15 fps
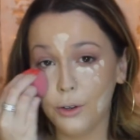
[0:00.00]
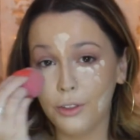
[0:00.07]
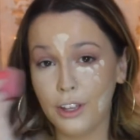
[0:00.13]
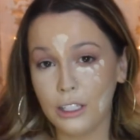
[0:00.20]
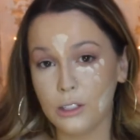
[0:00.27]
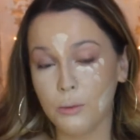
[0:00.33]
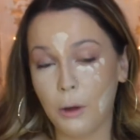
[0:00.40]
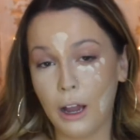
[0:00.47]

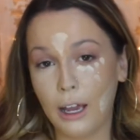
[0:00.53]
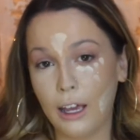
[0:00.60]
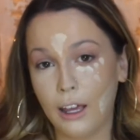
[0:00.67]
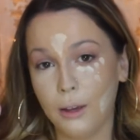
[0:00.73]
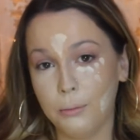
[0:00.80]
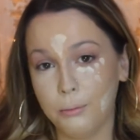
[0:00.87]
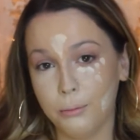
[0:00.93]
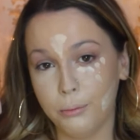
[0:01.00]
that's why
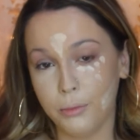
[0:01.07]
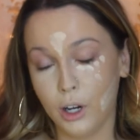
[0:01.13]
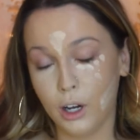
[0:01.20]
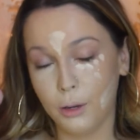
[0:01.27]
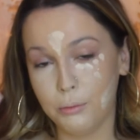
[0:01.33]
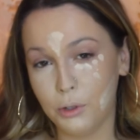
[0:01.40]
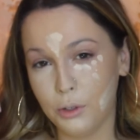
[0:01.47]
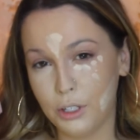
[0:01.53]

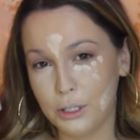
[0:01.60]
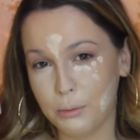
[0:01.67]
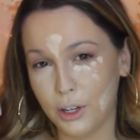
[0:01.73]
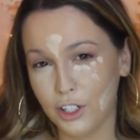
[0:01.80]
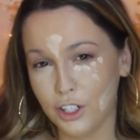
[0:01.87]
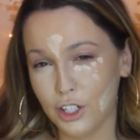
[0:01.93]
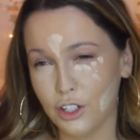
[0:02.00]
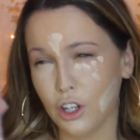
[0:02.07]
beauty
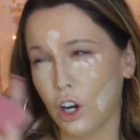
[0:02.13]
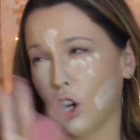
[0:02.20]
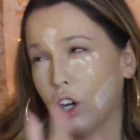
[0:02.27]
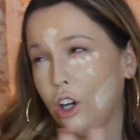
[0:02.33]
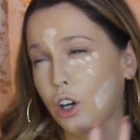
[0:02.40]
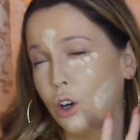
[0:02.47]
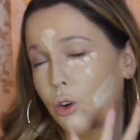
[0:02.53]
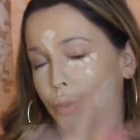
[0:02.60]
sponges
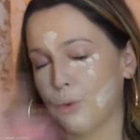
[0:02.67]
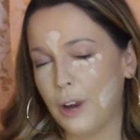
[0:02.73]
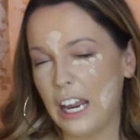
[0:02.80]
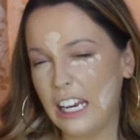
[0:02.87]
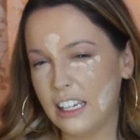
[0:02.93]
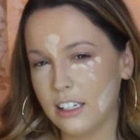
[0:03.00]
are great.